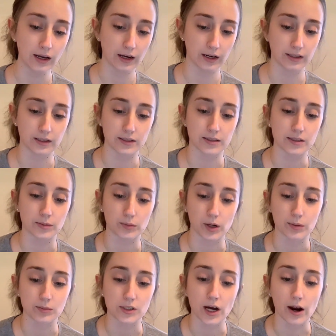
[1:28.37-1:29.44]
and then
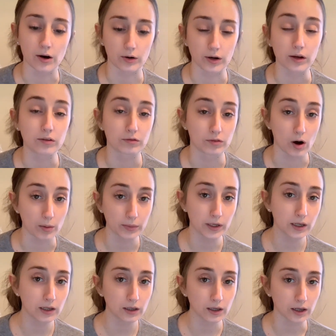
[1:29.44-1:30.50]
sometimes diarrhea and
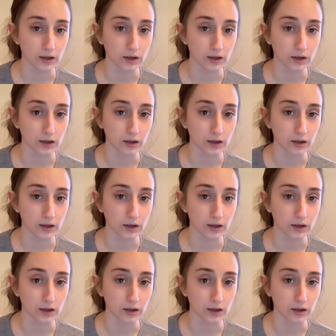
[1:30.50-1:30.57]
vomiting.